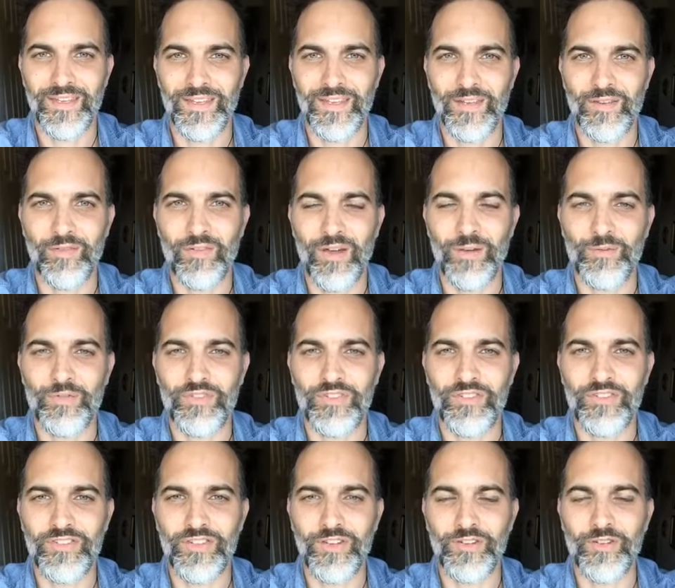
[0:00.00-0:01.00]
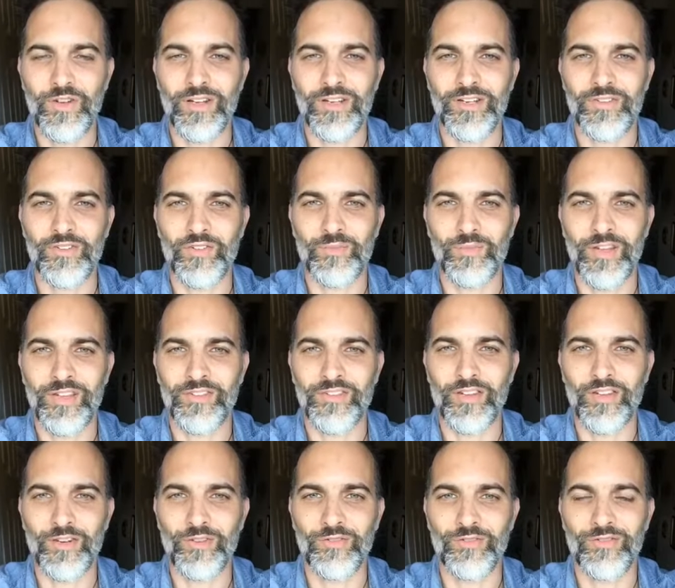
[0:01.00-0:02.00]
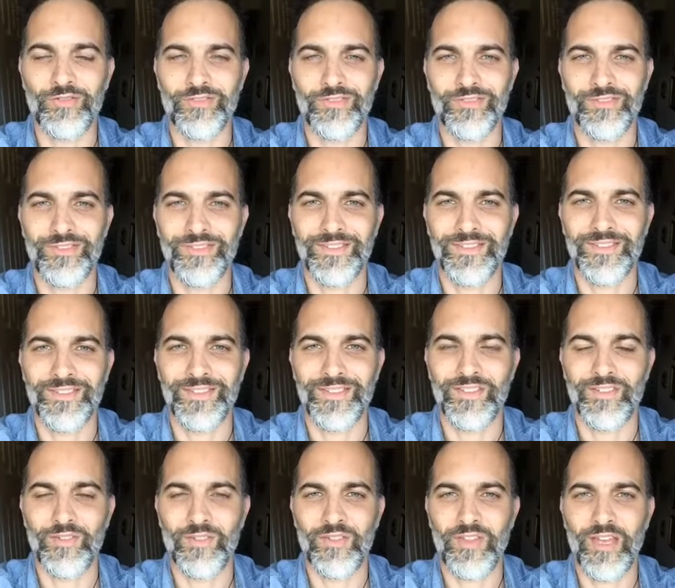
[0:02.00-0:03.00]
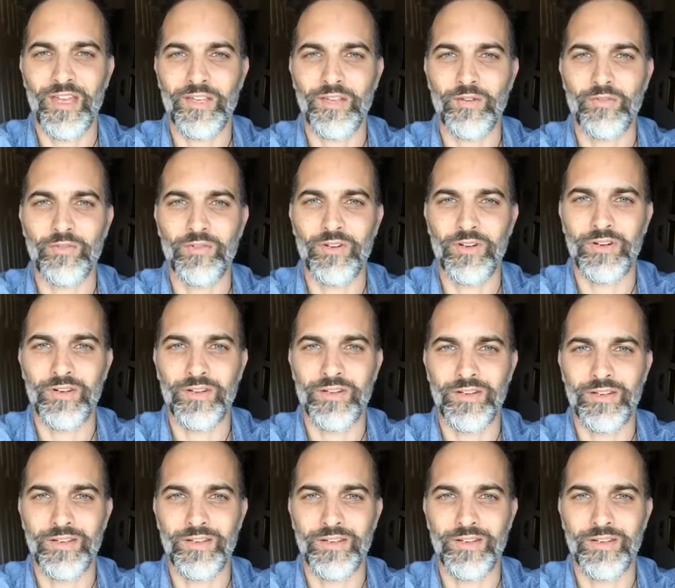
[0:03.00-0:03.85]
if I was just here talking to myself. So thank you for